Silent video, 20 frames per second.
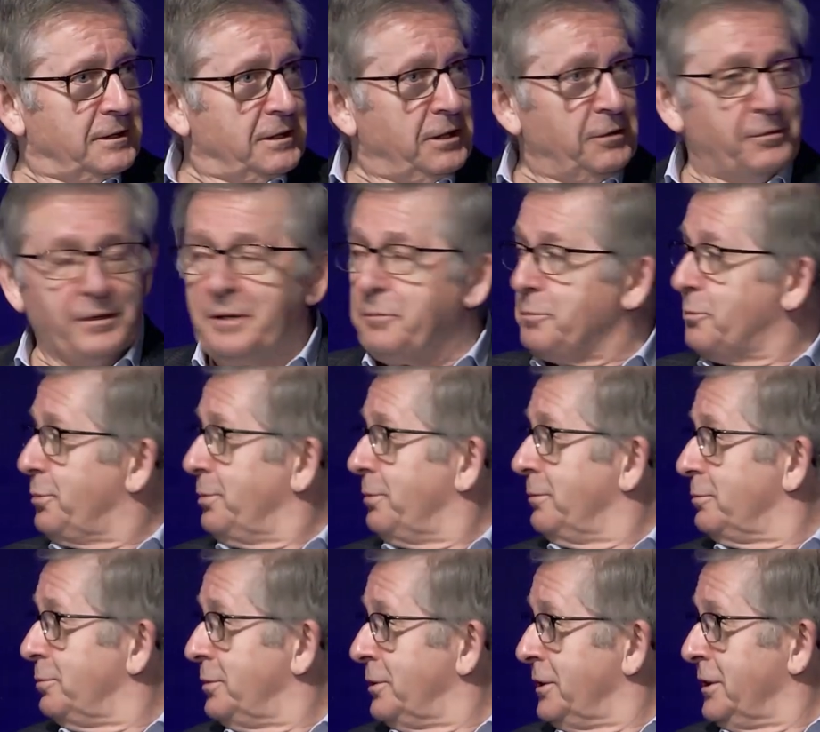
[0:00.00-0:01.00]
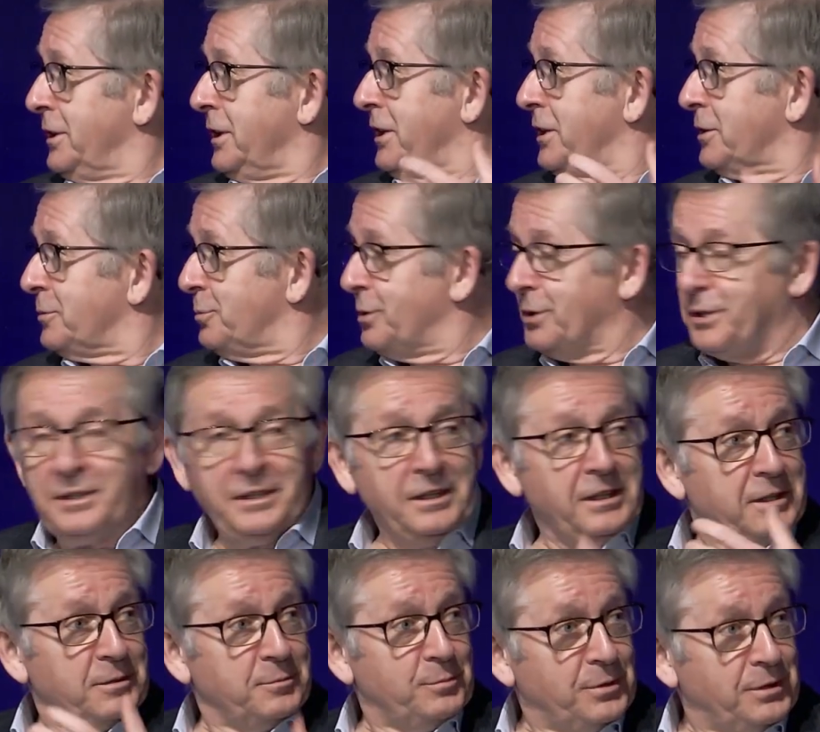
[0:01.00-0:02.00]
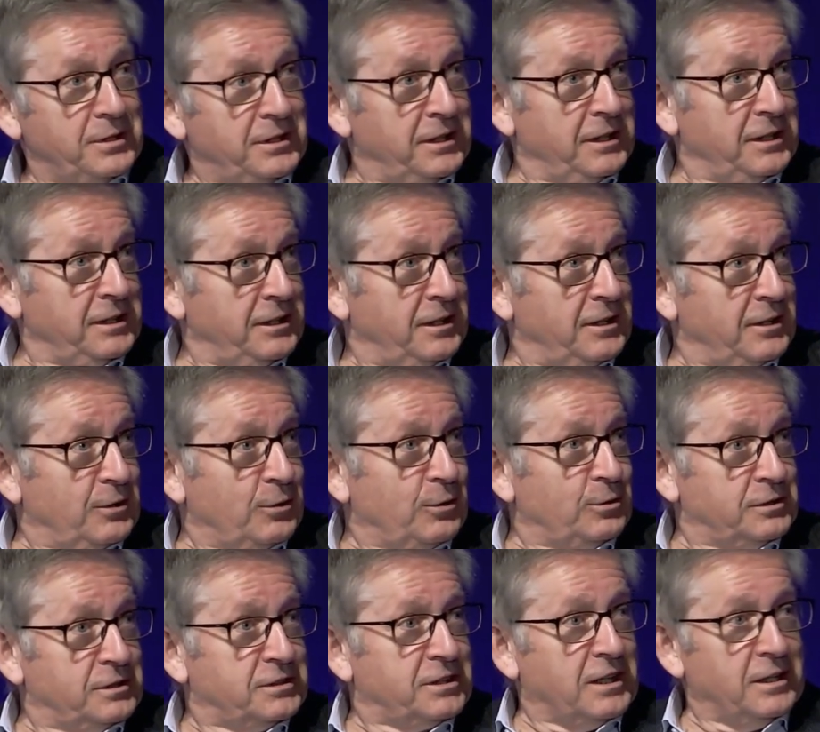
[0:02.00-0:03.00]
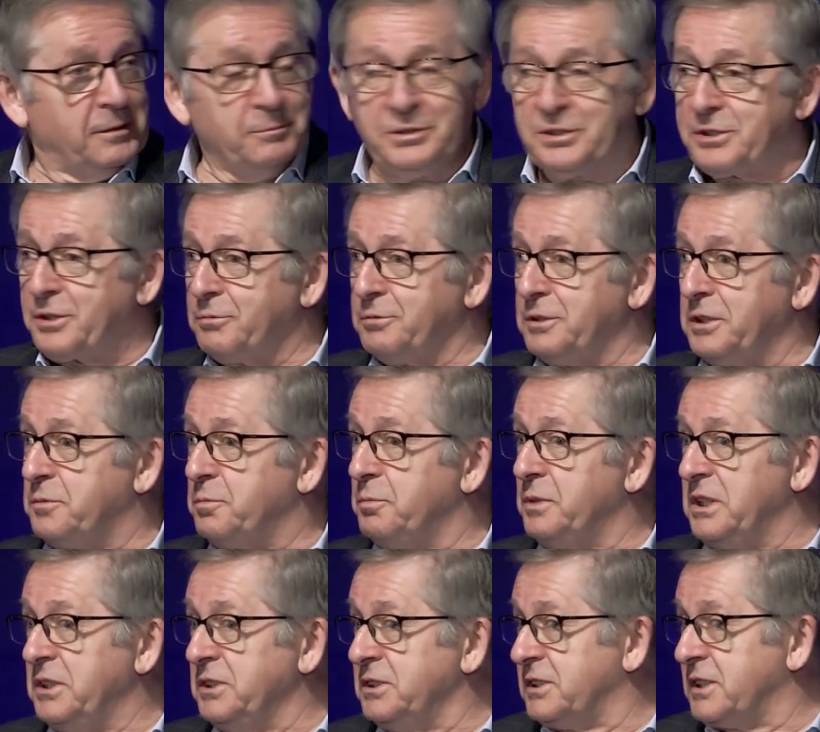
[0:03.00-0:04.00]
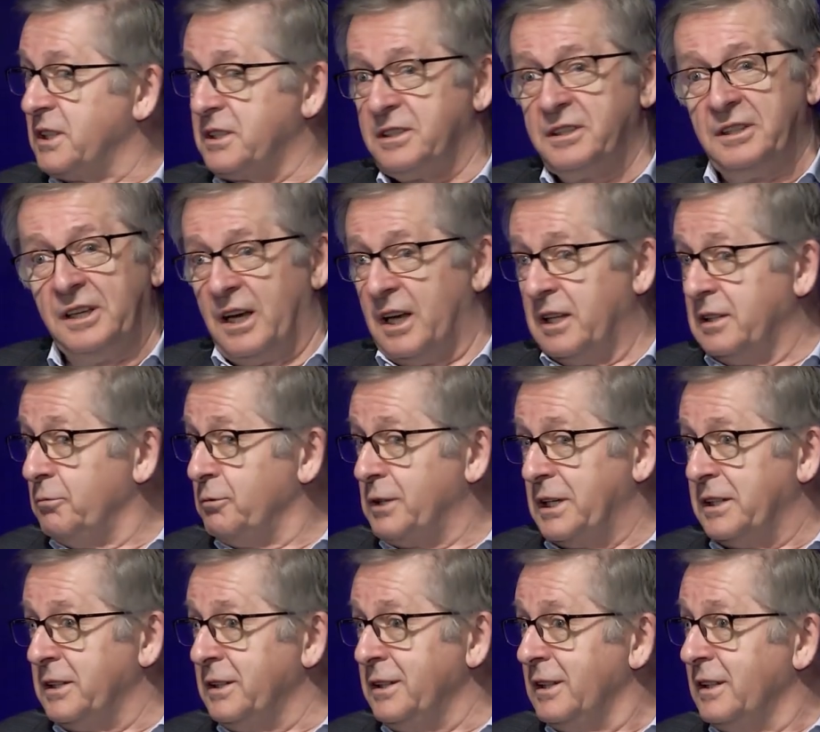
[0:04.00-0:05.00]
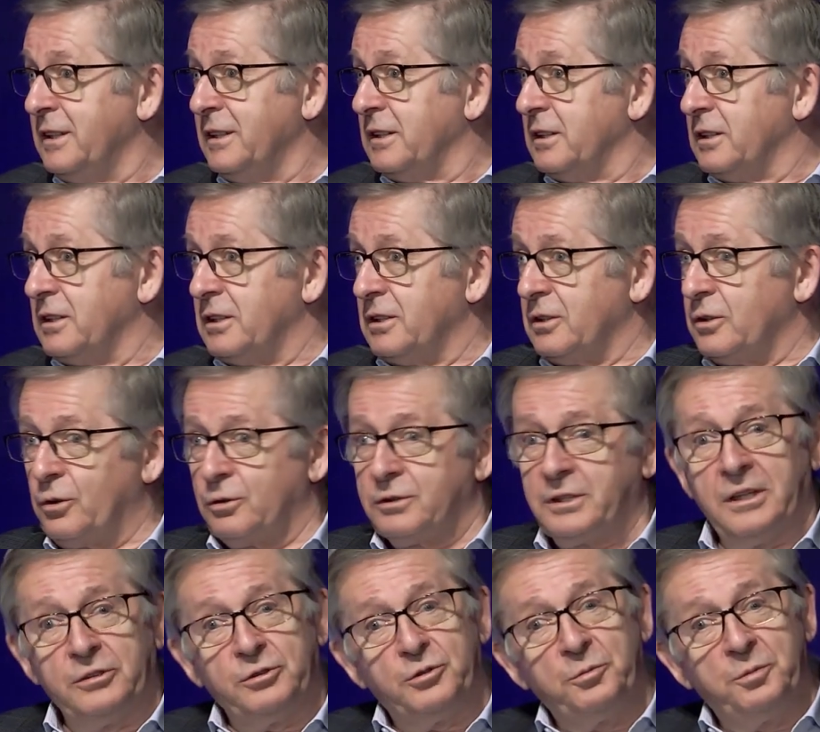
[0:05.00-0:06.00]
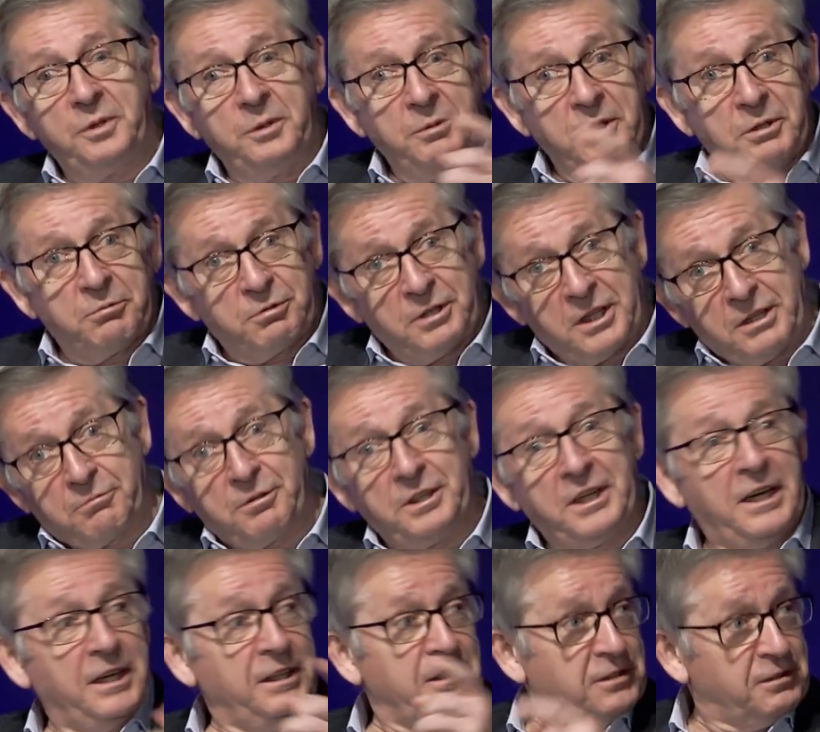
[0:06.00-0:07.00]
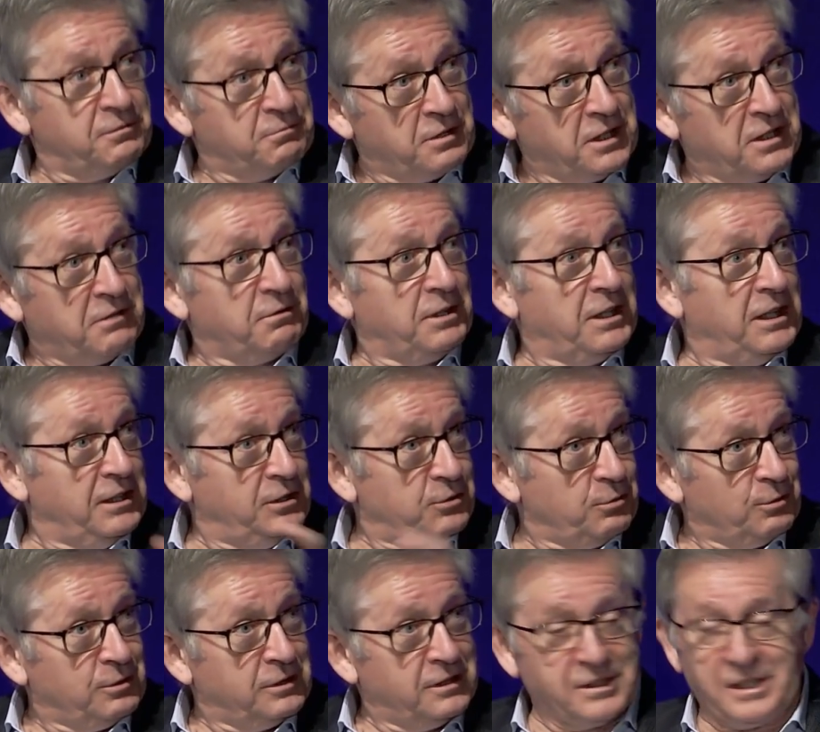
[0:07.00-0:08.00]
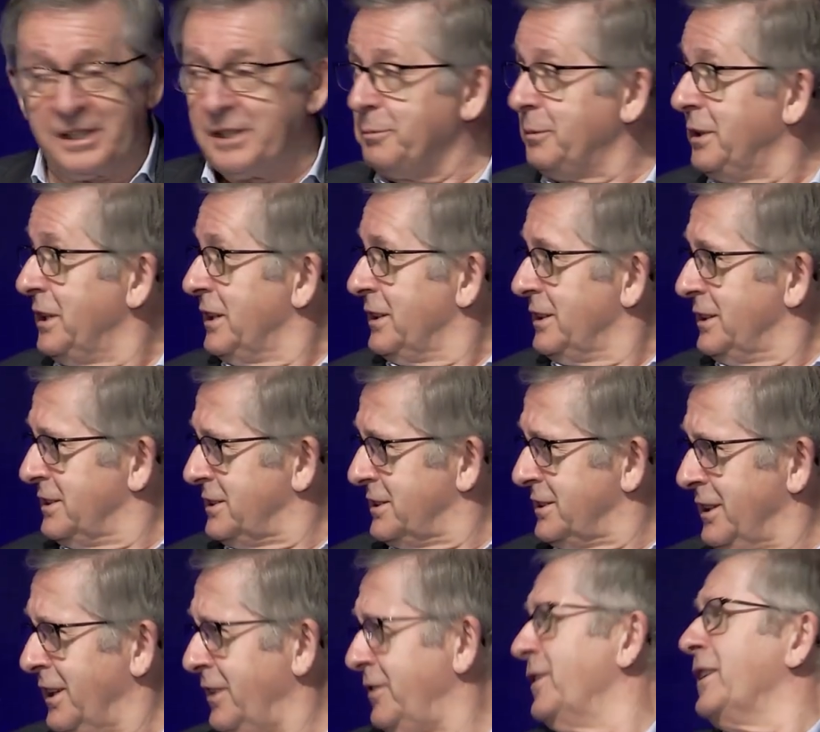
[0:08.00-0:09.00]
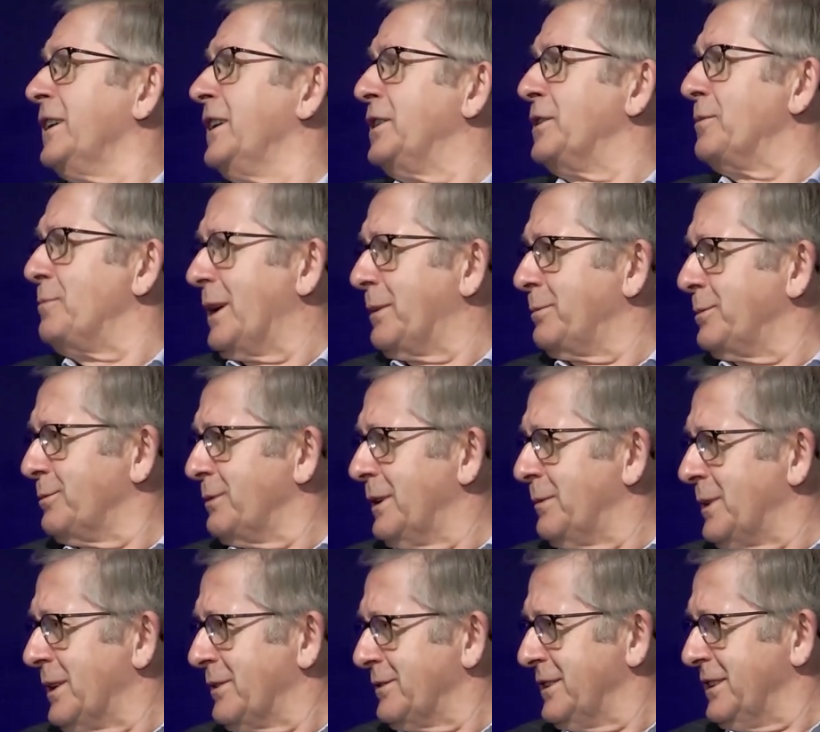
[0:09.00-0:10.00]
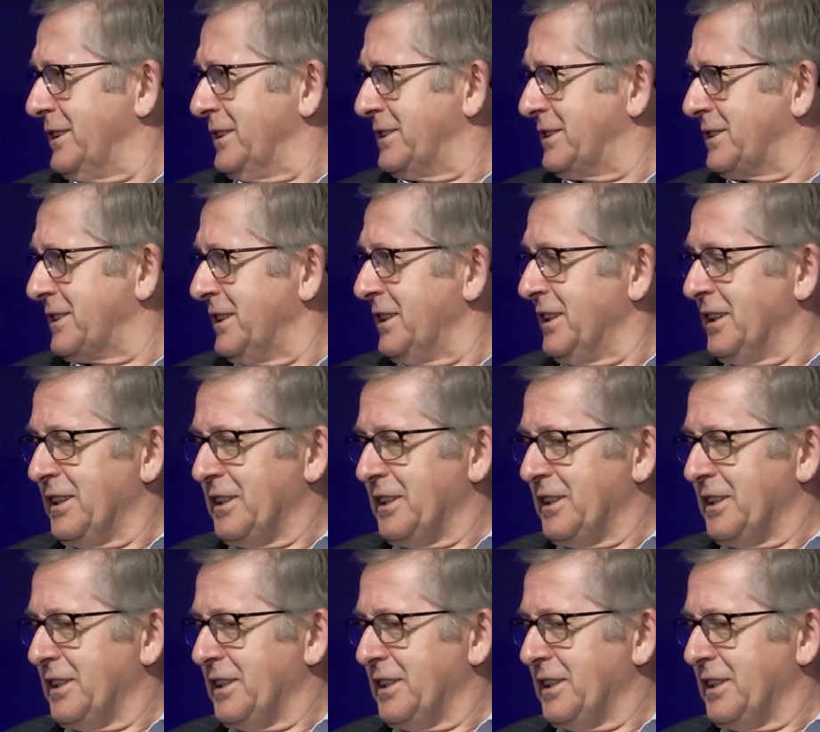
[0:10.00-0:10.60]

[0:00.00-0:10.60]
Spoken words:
If I'm burning and burning and burning all the time, so it means that the other way, God had to be me recreate and recreate all the time. There's nothing in the Bible about this.